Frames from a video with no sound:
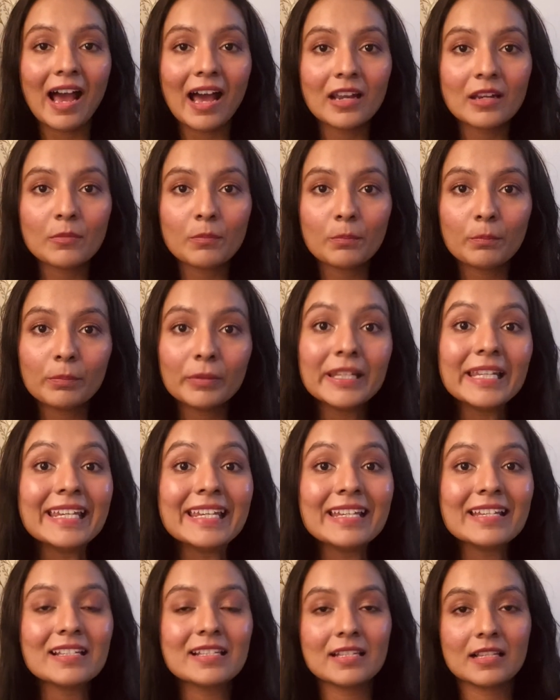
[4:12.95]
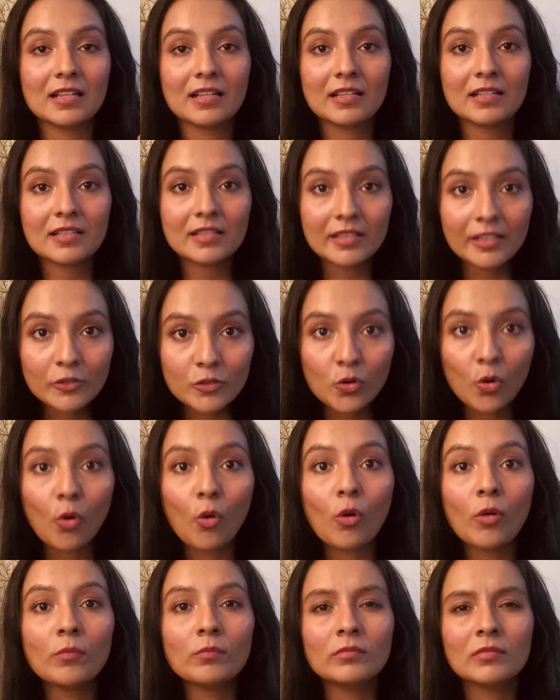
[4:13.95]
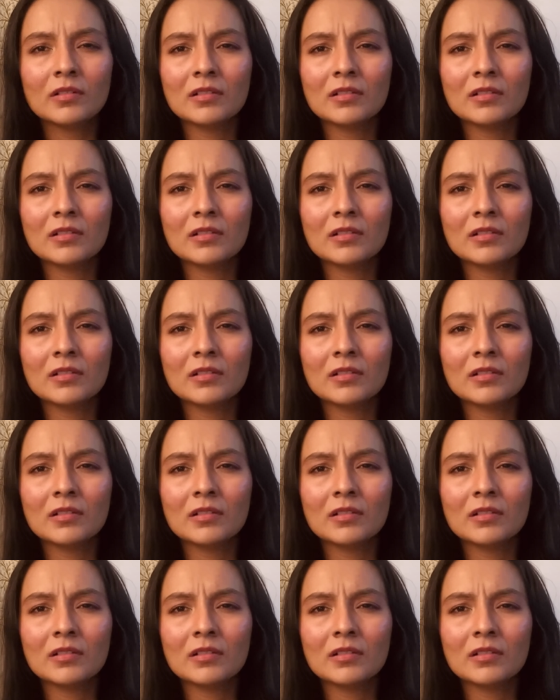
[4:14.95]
and please sit home.